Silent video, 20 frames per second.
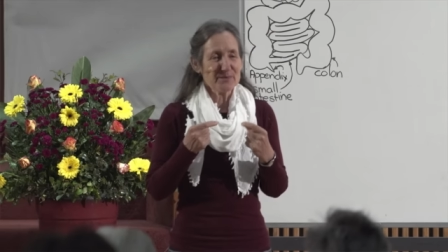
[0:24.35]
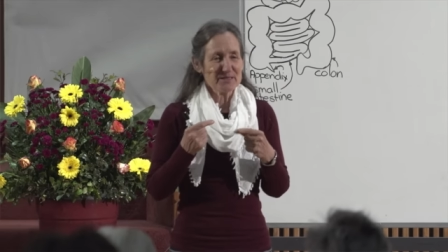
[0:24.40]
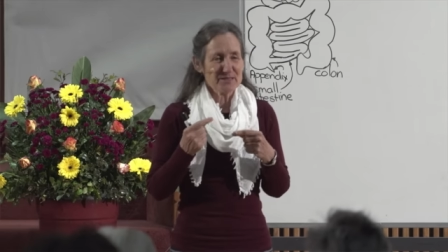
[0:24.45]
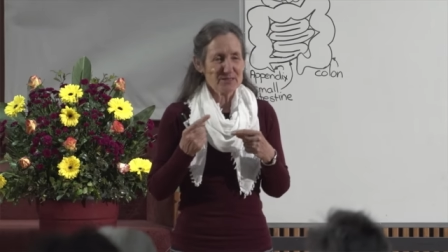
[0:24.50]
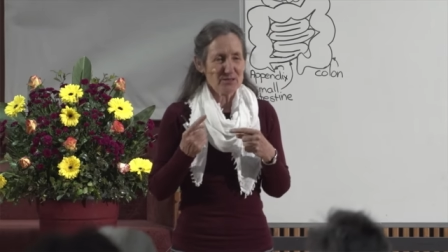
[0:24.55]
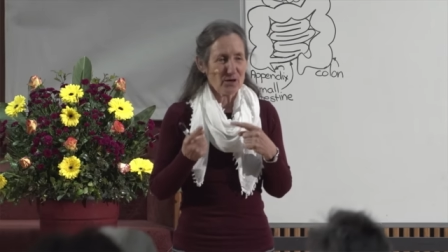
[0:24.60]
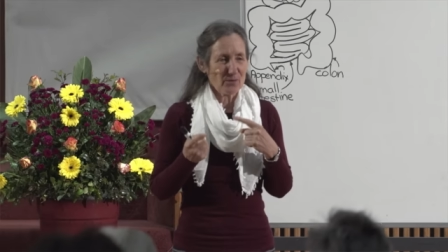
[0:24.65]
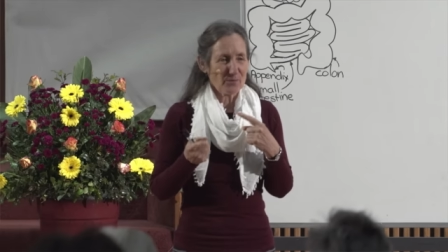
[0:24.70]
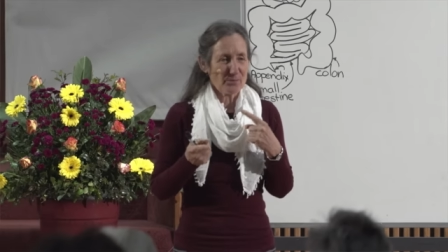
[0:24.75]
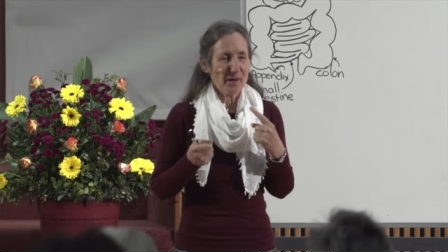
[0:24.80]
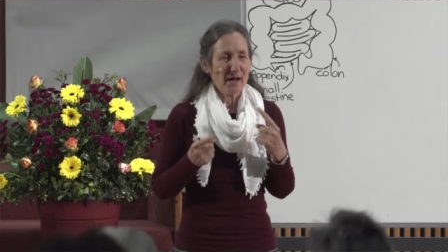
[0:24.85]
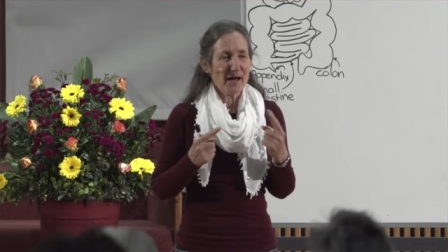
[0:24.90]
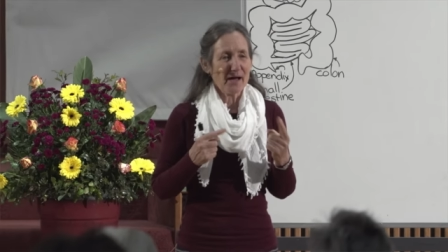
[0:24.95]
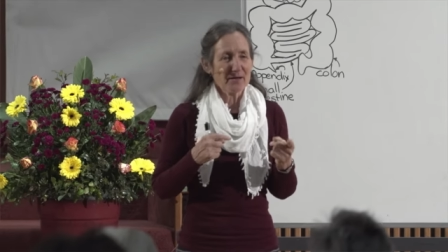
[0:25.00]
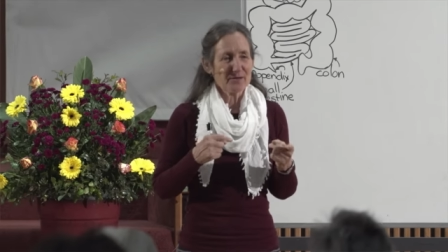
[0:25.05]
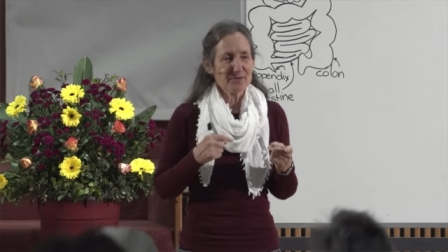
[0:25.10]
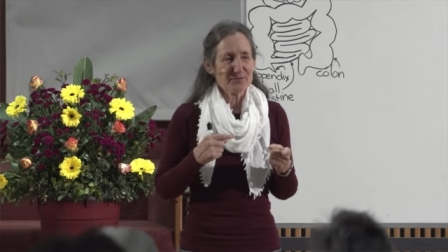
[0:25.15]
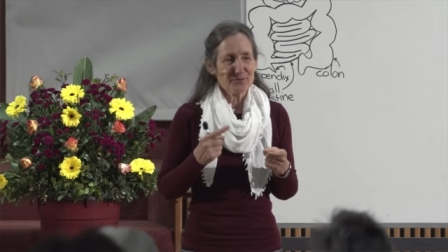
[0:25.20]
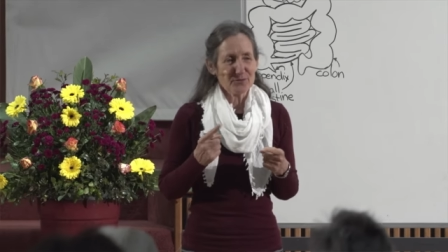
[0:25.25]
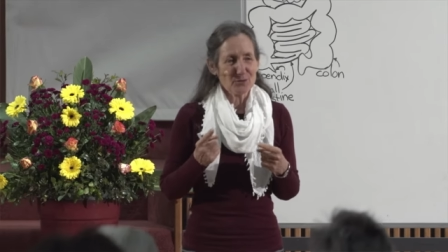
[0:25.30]
is not
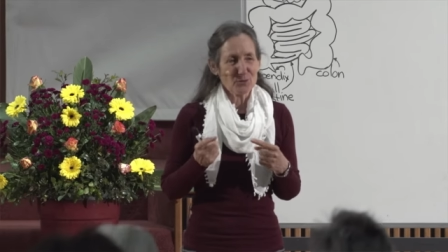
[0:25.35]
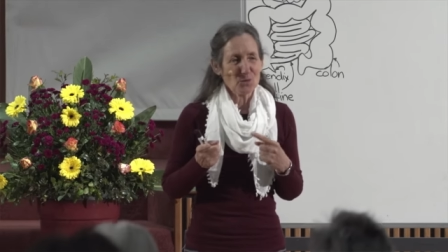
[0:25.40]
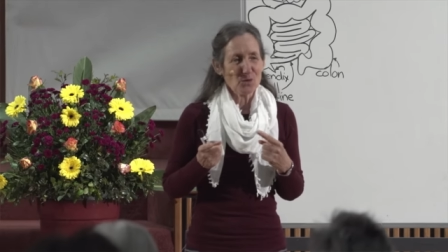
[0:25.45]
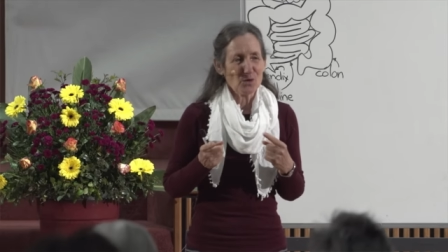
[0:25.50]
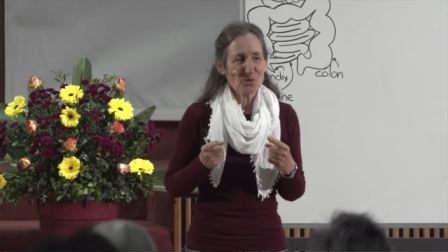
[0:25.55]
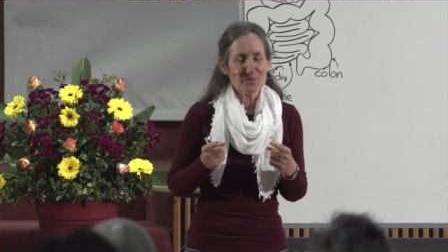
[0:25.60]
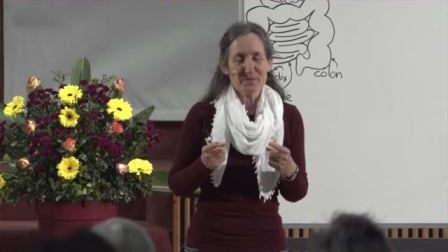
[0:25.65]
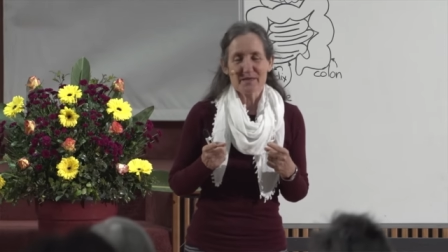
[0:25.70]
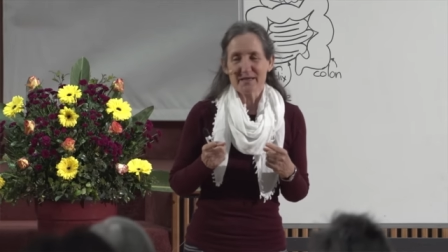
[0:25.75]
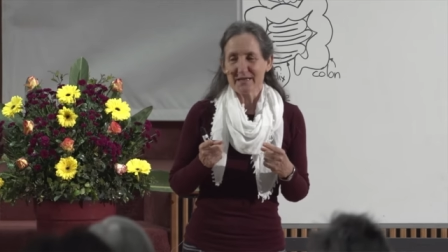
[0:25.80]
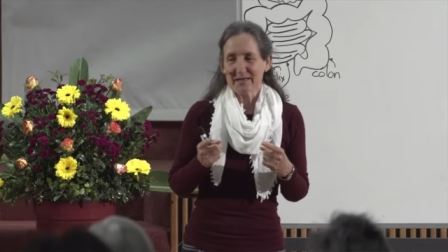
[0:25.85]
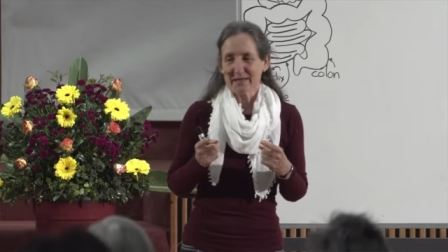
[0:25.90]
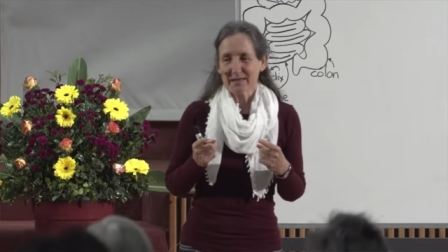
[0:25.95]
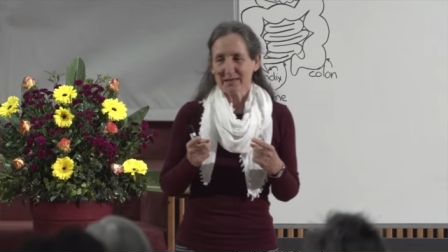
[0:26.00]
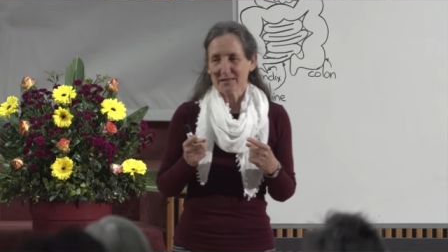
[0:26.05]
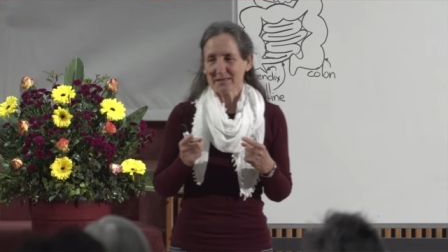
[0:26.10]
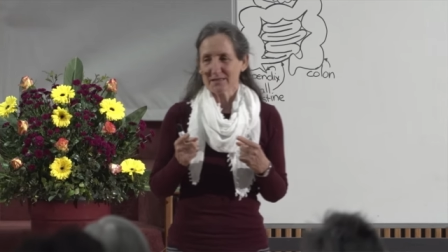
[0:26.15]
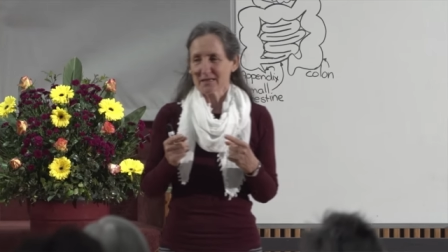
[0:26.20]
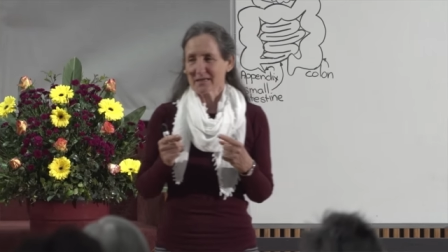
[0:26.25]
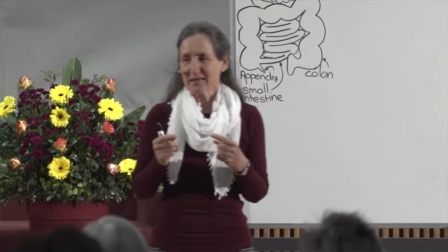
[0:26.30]
part of you or me
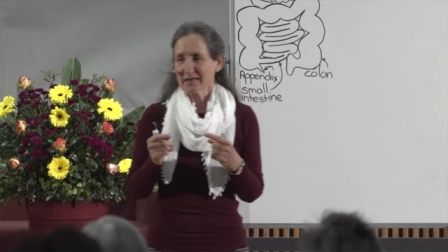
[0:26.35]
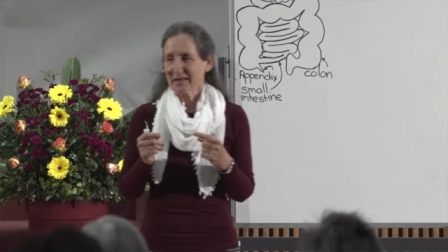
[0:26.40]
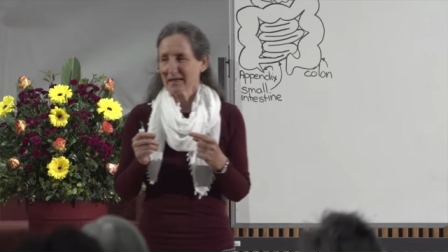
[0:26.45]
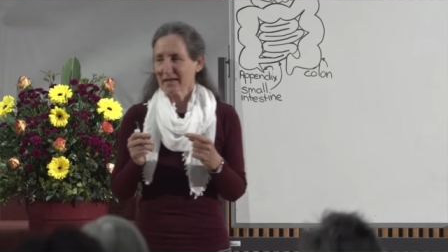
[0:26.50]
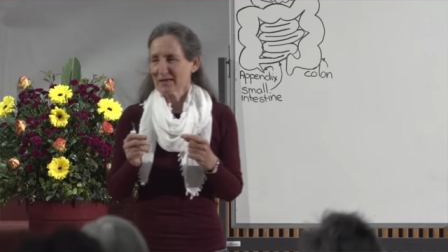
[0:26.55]
until it